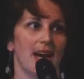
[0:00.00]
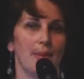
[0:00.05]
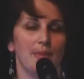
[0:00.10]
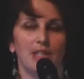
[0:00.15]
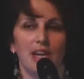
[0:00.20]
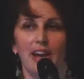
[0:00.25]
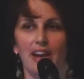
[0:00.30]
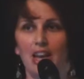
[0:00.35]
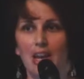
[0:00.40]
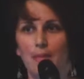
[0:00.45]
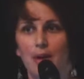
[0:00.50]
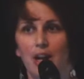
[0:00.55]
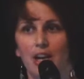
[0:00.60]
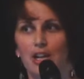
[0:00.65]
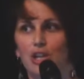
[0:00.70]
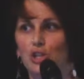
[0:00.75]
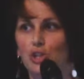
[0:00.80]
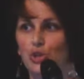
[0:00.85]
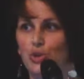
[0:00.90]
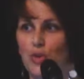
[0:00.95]
I'm talking about
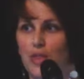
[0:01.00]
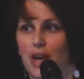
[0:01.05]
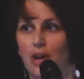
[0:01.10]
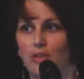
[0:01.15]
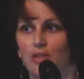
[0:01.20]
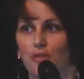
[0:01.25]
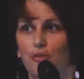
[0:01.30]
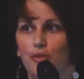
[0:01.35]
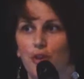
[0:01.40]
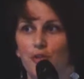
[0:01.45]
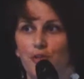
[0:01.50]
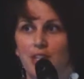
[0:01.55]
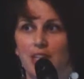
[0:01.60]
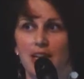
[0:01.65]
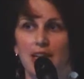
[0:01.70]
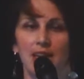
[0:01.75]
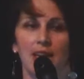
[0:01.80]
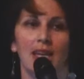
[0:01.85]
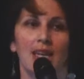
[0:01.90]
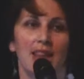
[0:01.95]
it in
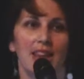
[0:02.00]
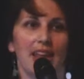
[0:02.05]
2015.